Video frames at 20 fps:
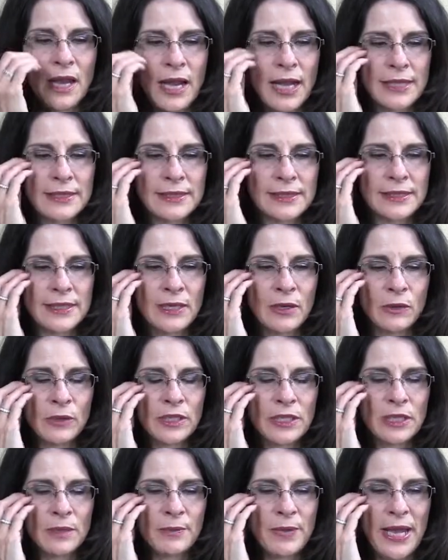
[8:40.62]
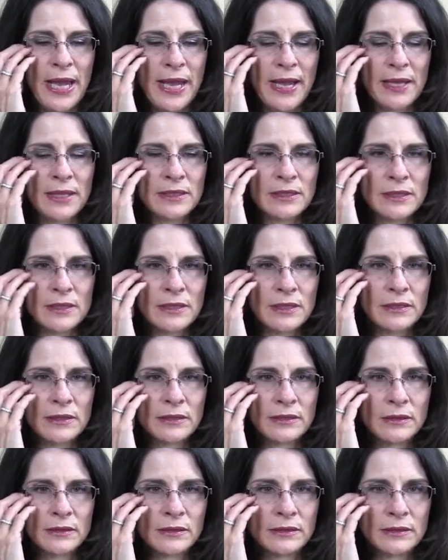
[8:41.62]
I see only the past
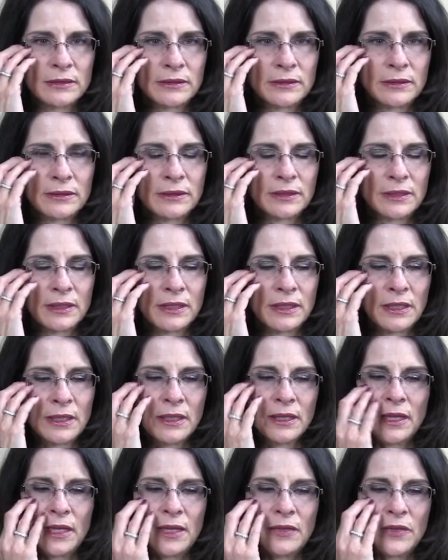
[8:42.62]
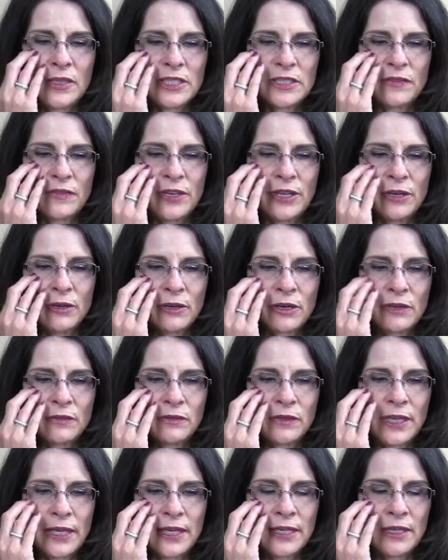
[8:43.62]
in this fear
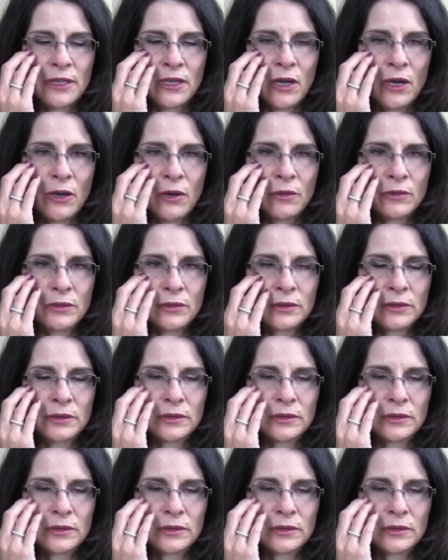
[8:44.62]
of letting go